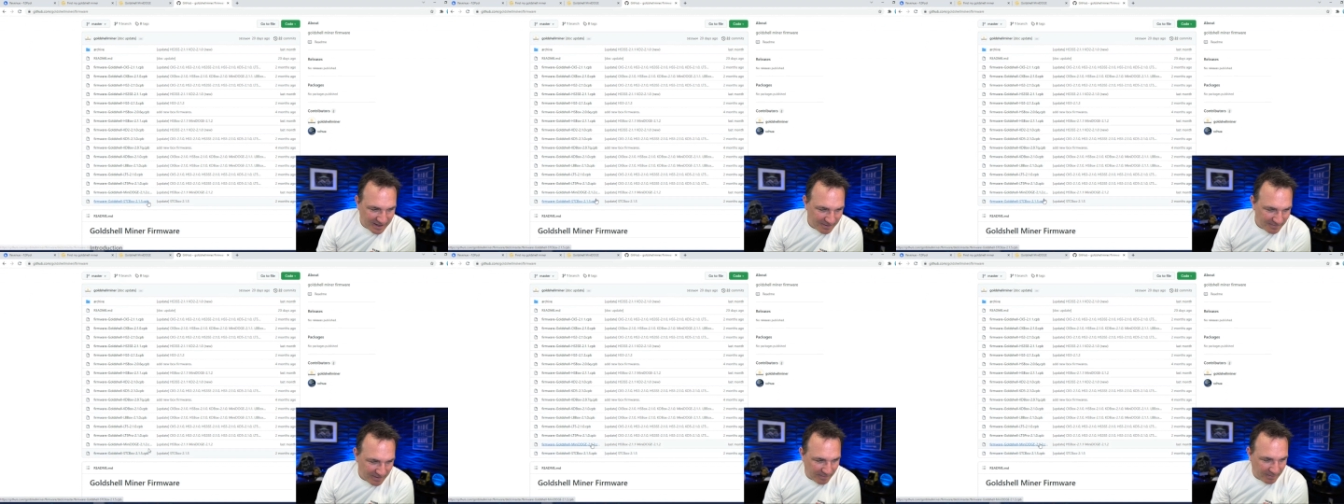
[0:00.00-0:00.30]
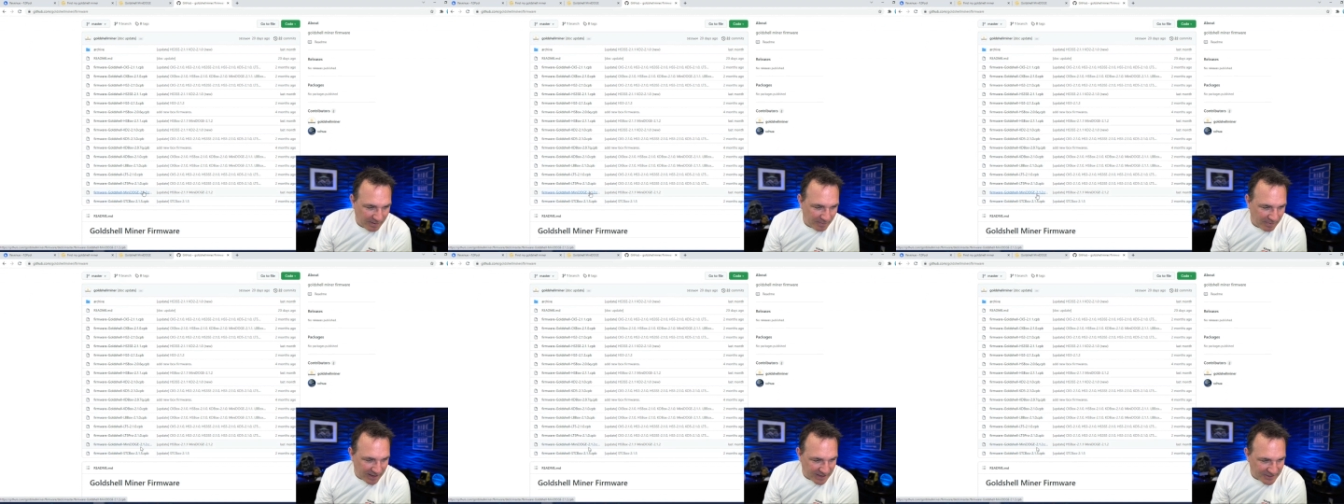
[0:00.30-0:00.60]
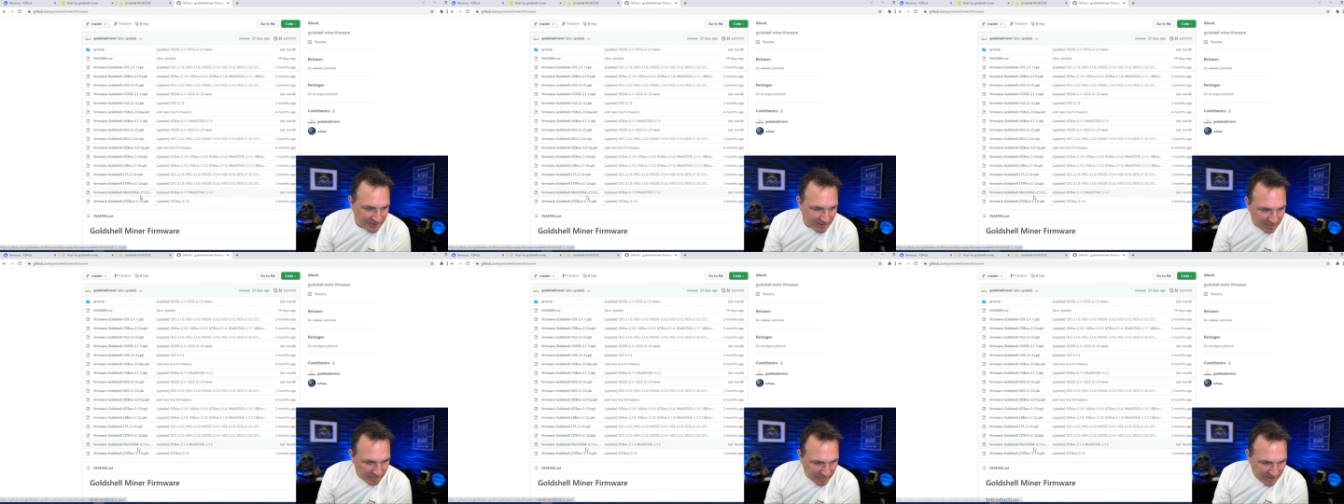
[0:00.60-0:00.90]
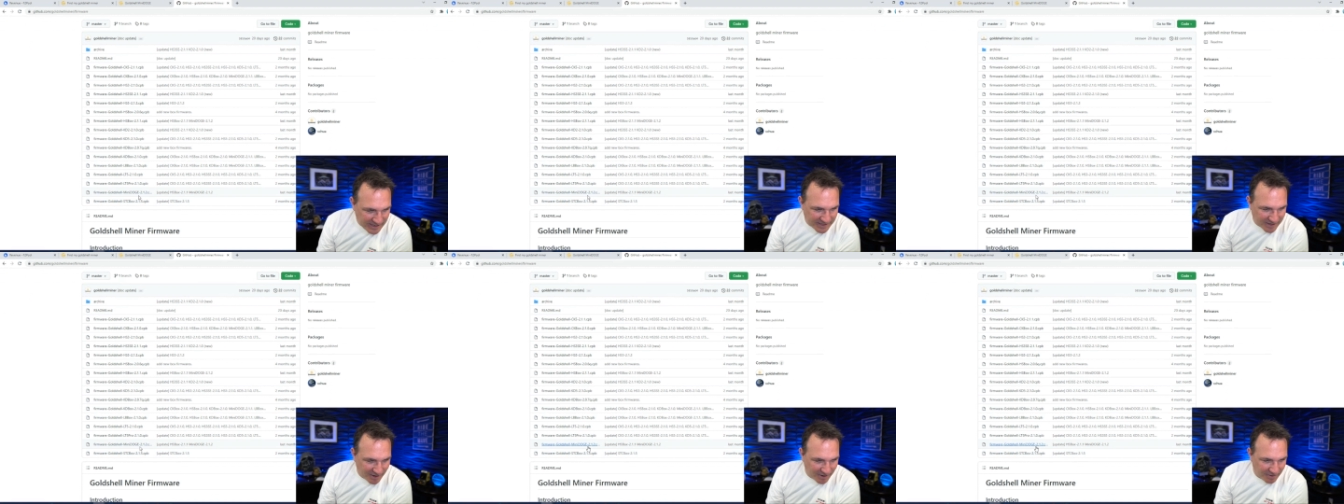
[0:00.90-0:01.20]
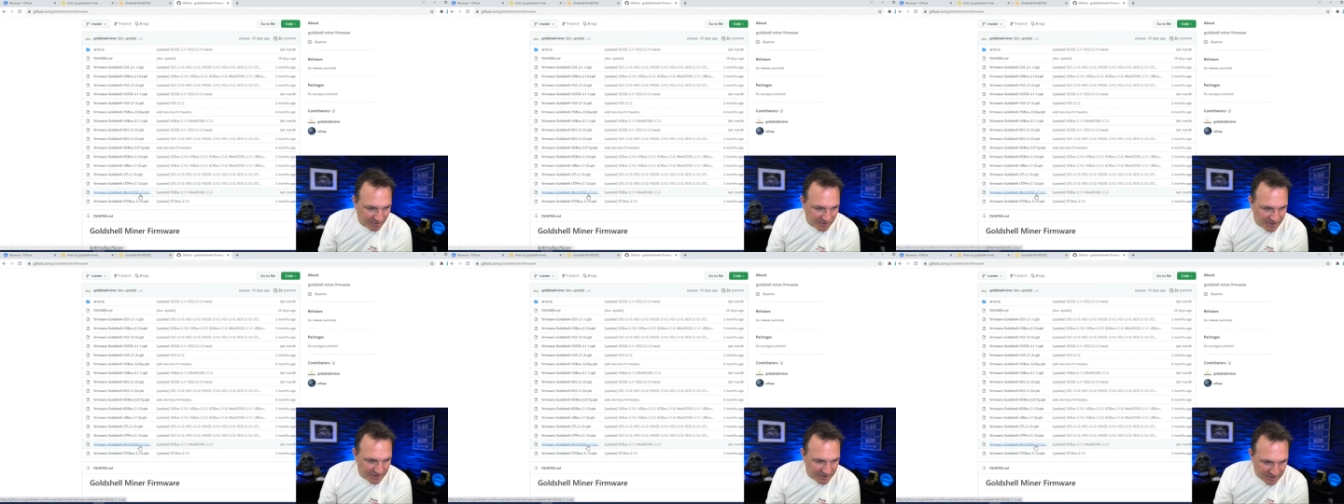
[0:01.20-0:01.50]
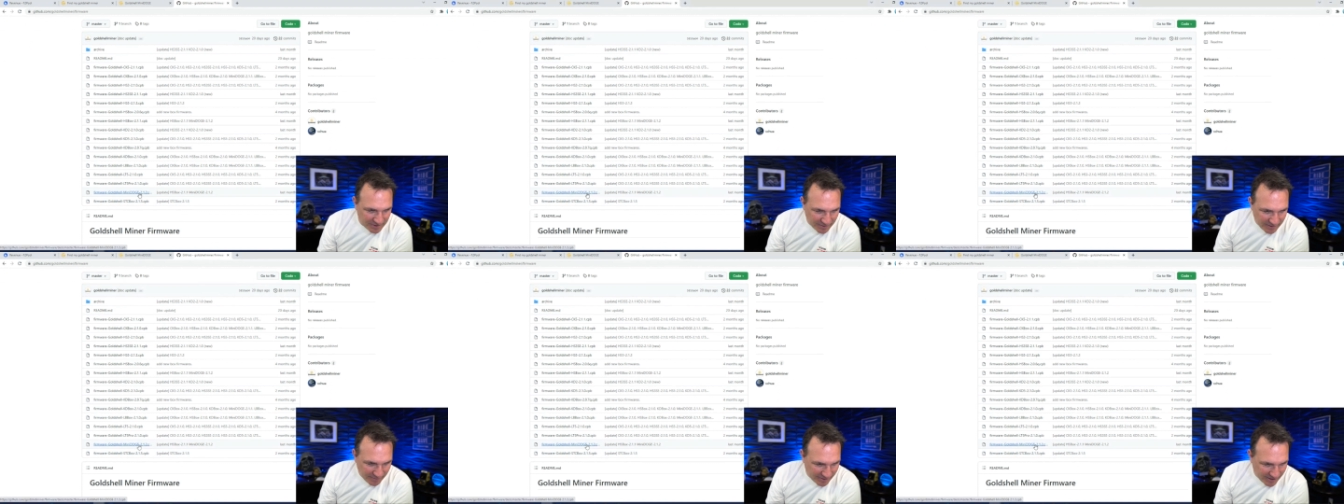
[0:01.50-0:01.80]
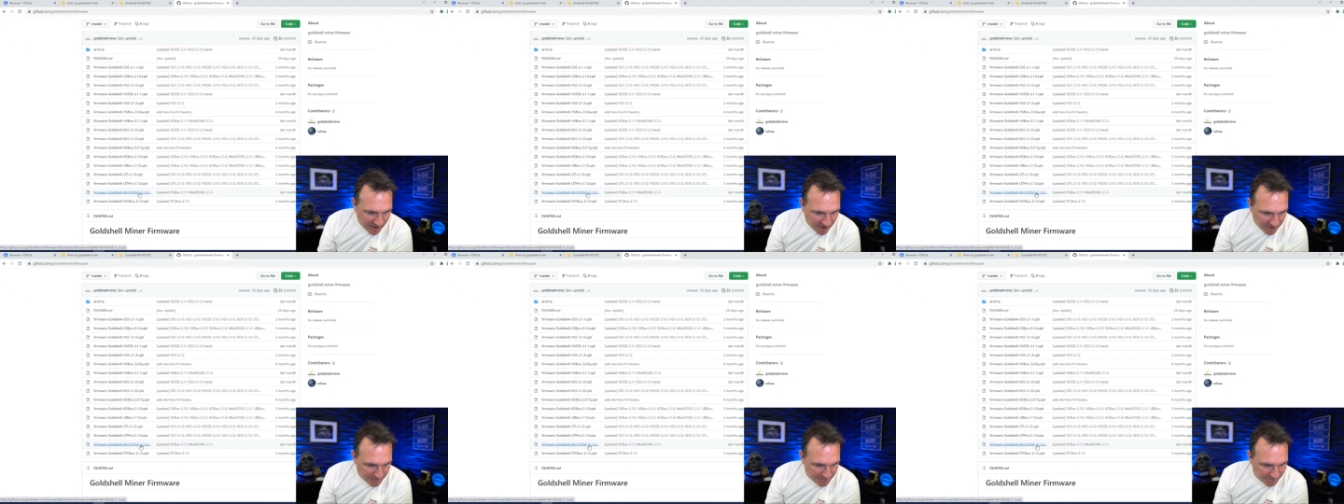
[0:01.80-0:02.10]
blah, blah, blah. So I have the Mini-DOGE. So here
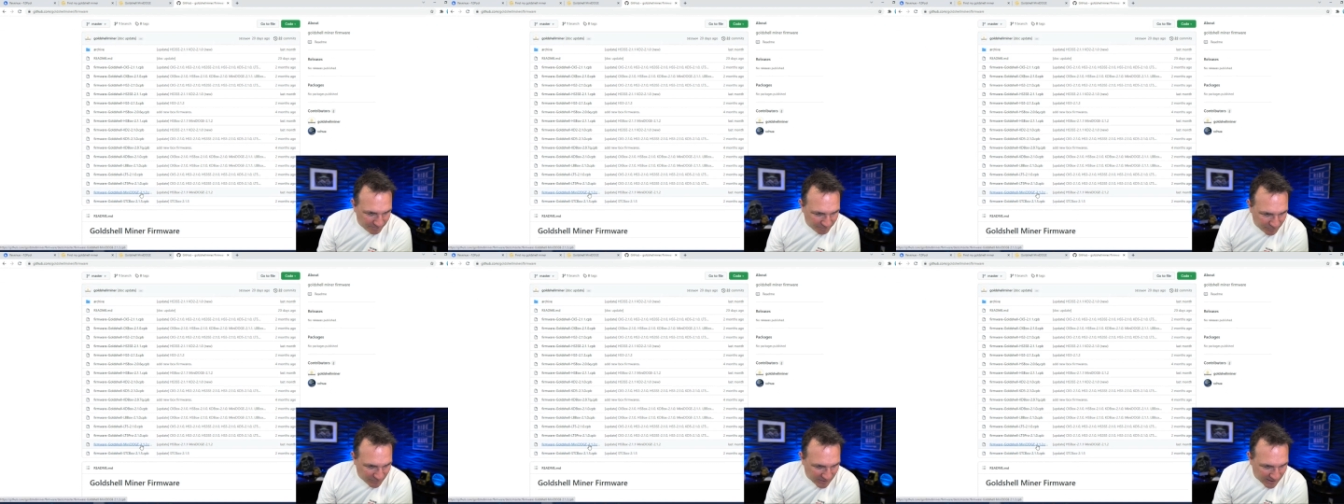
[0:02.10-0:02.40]
we go.